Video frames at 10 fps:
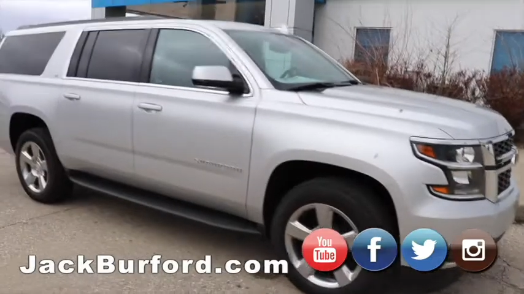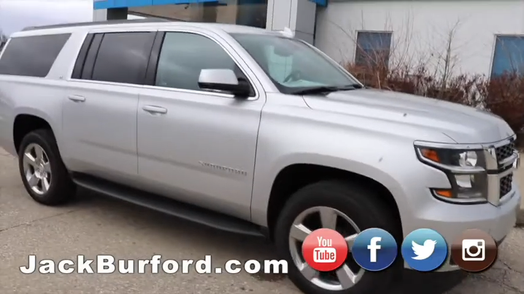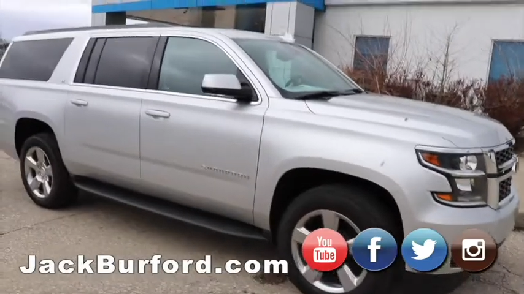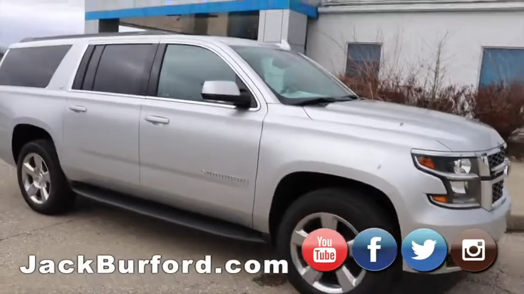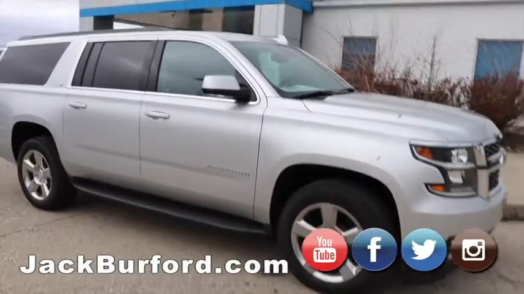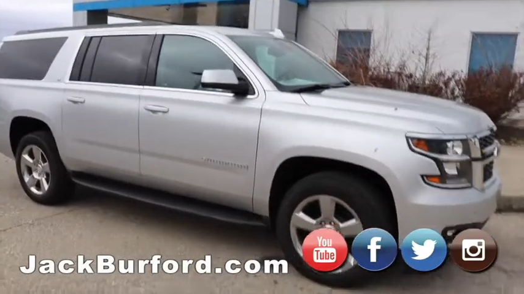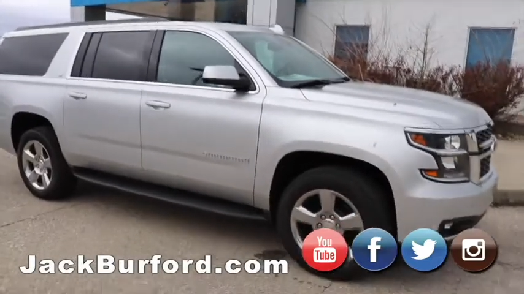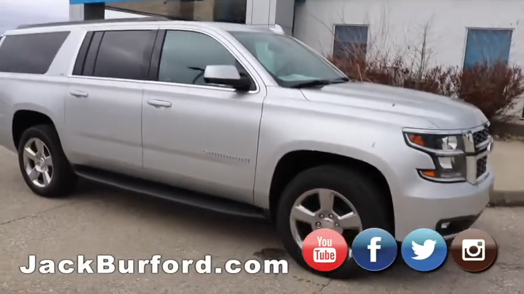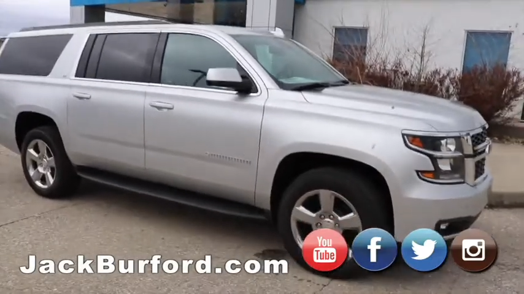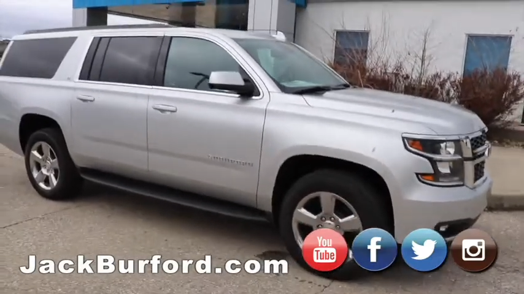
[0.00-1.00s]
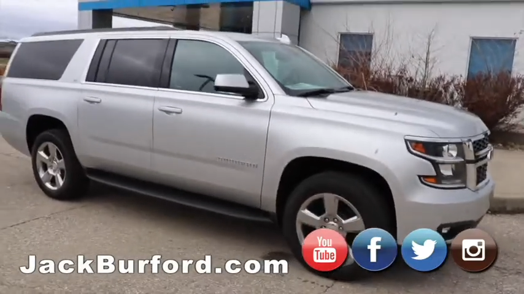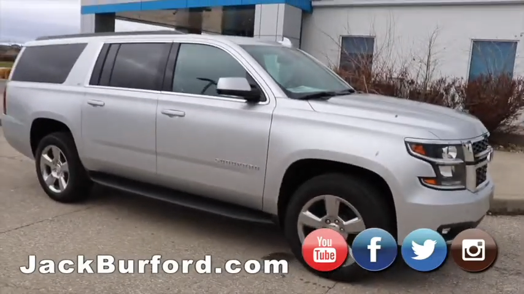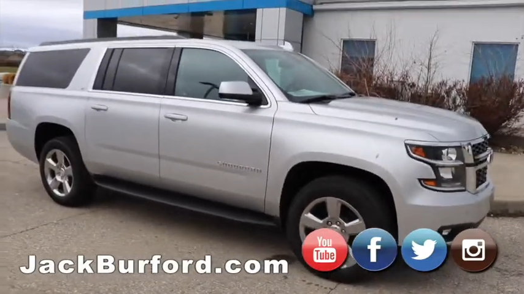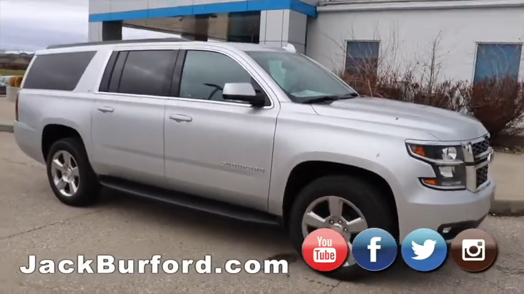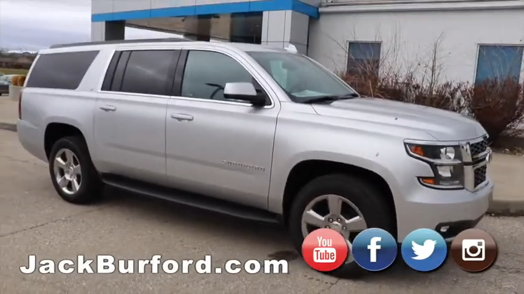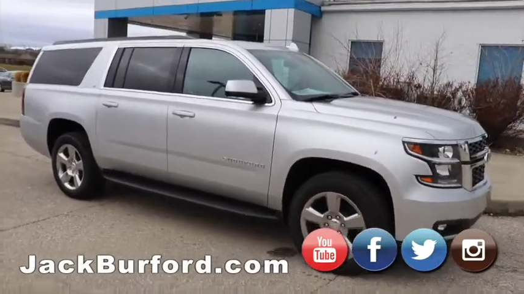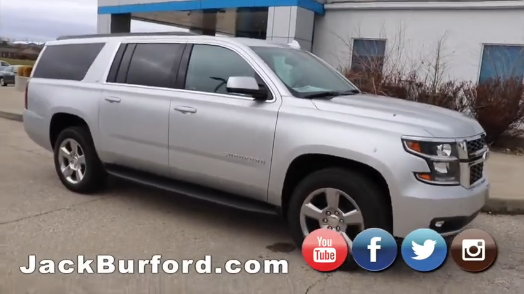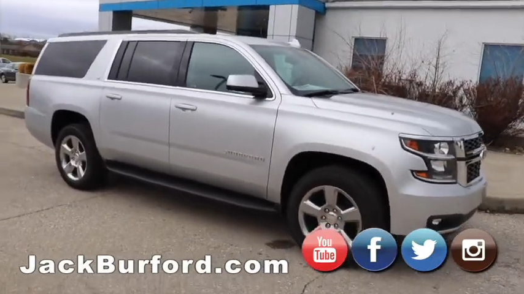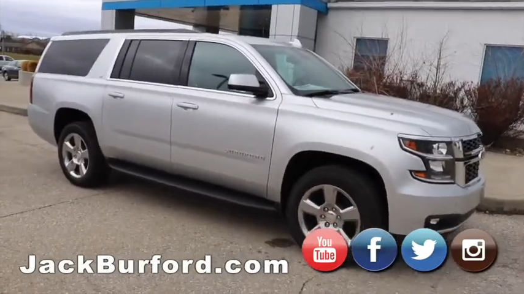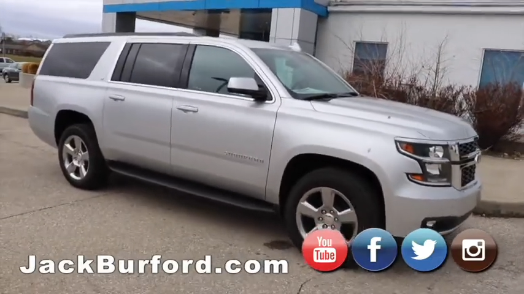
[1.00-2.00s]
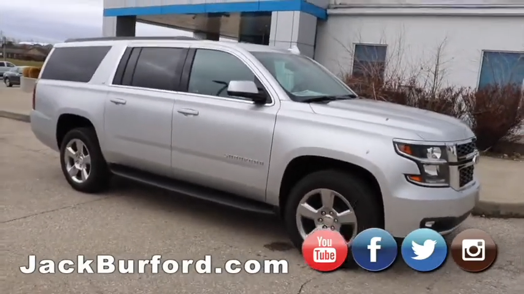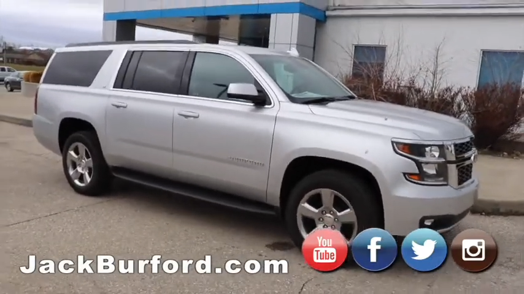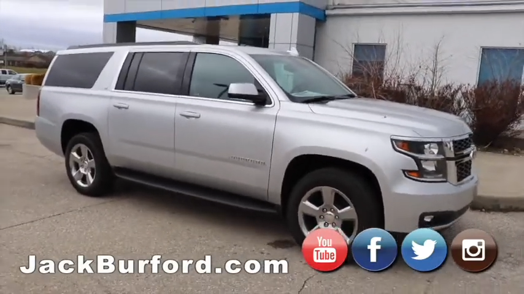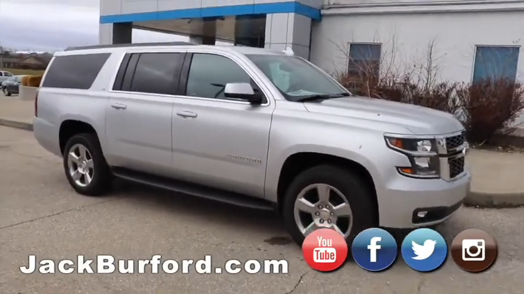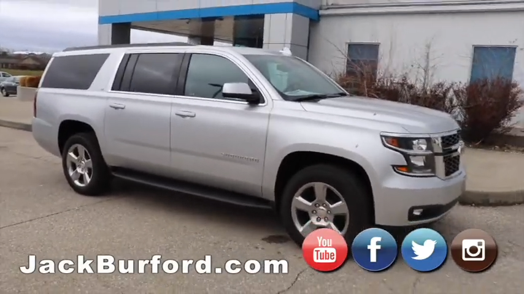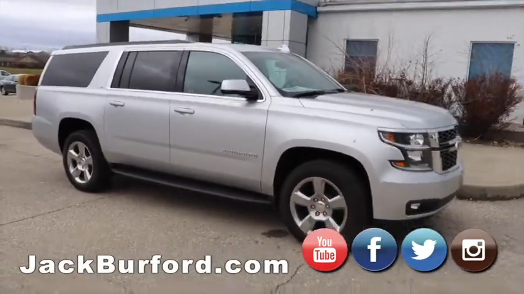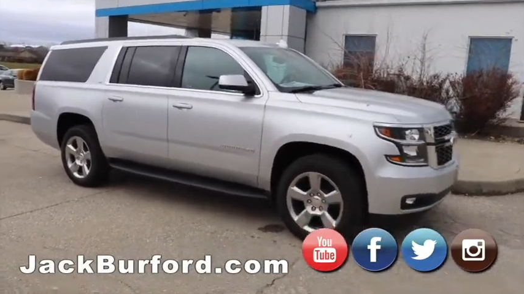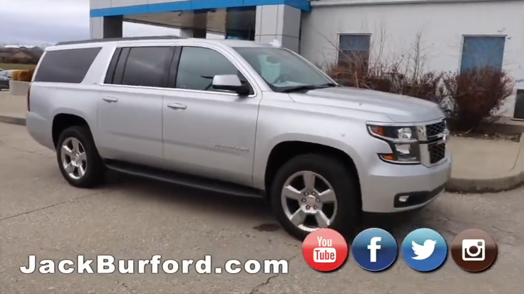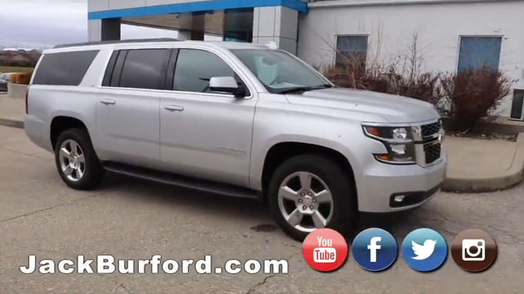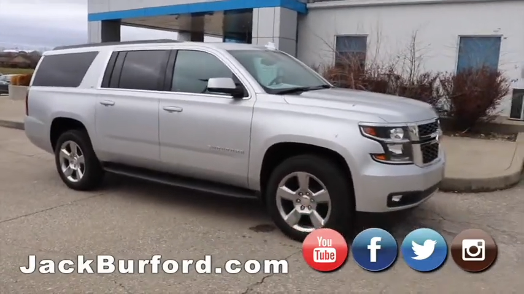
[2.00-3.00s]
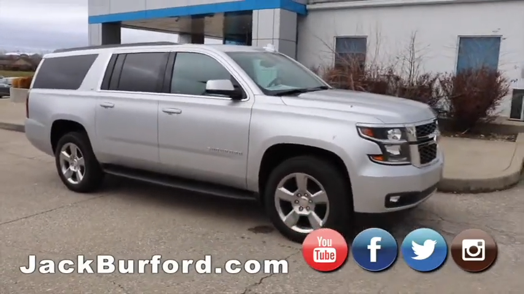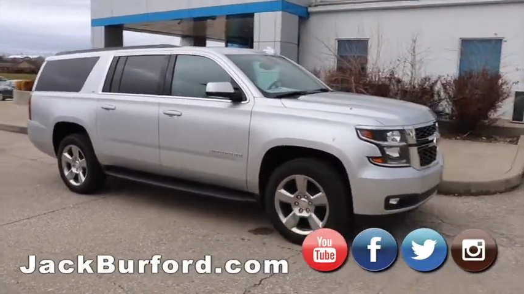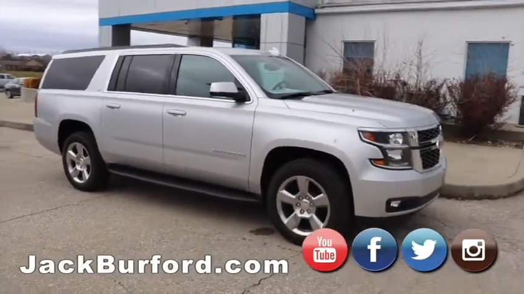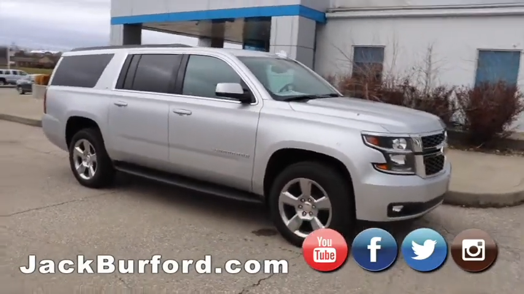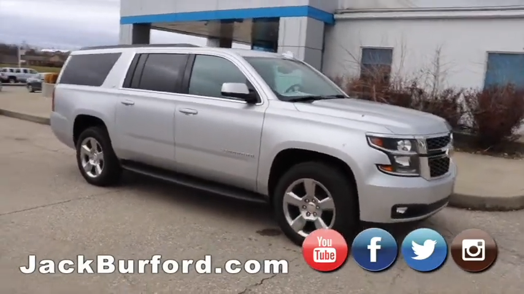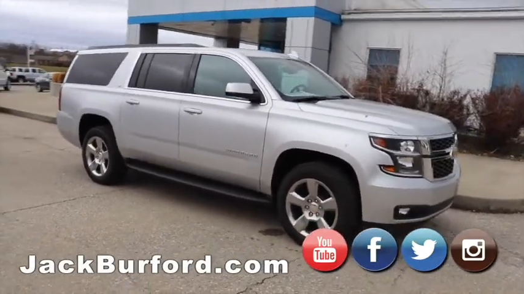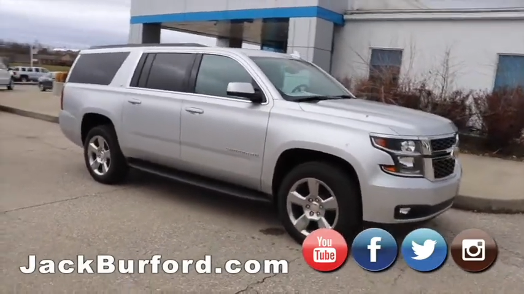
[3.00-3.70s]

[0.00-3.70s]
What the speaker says: Nobody's mouth can be seen.